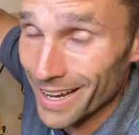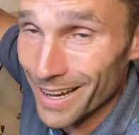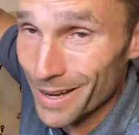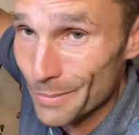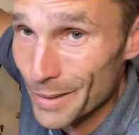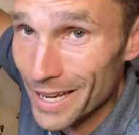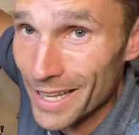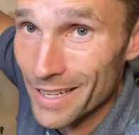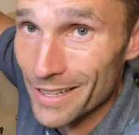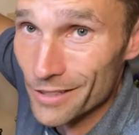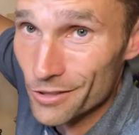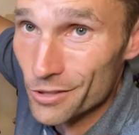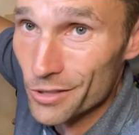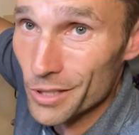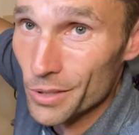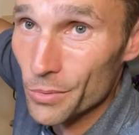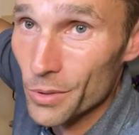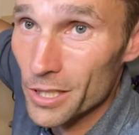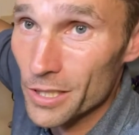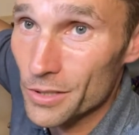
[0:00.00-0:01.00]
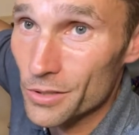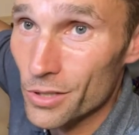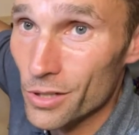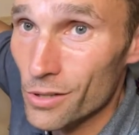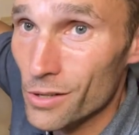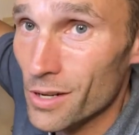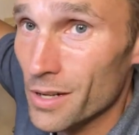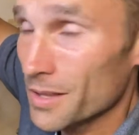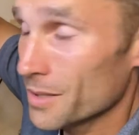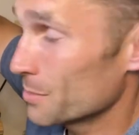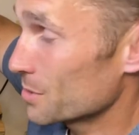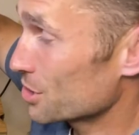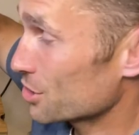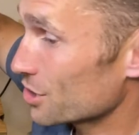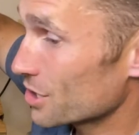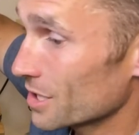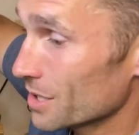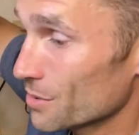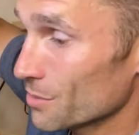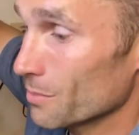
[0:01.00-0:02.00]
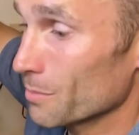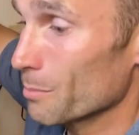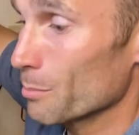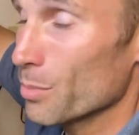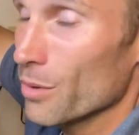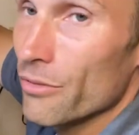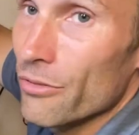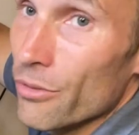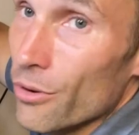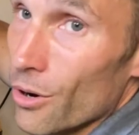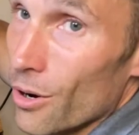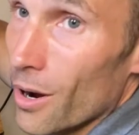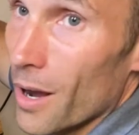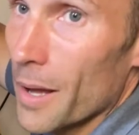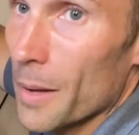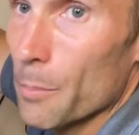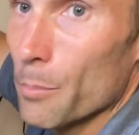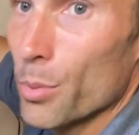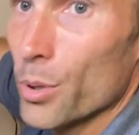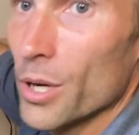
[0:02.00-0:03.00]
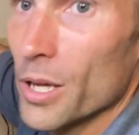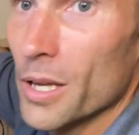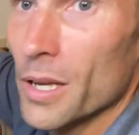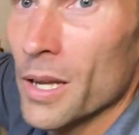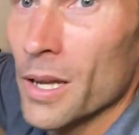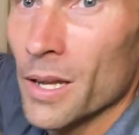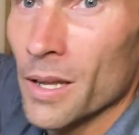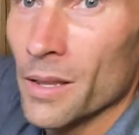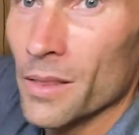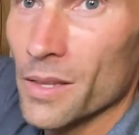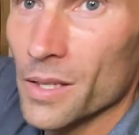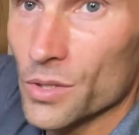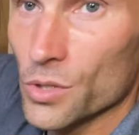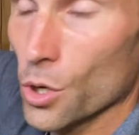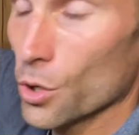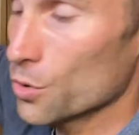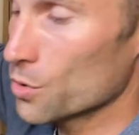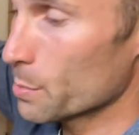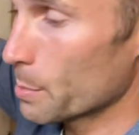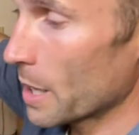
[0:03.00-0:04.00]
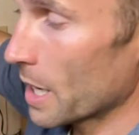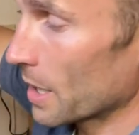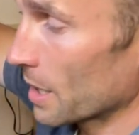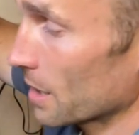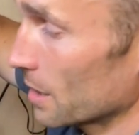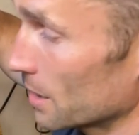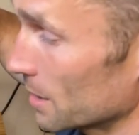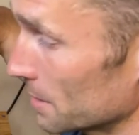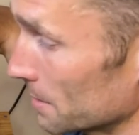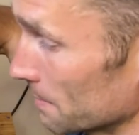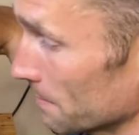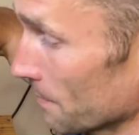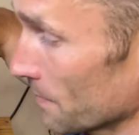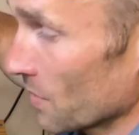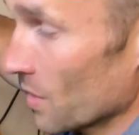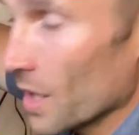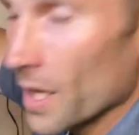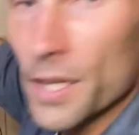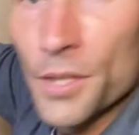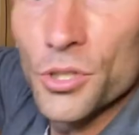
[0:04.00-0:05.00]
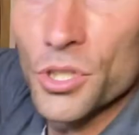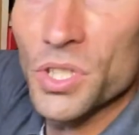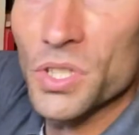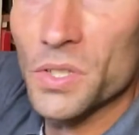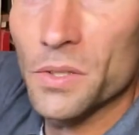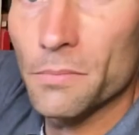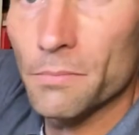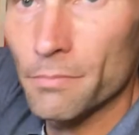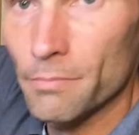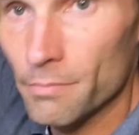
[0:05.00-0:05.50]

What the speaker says: I might actually want to turn on the machine before I put this hose back on and just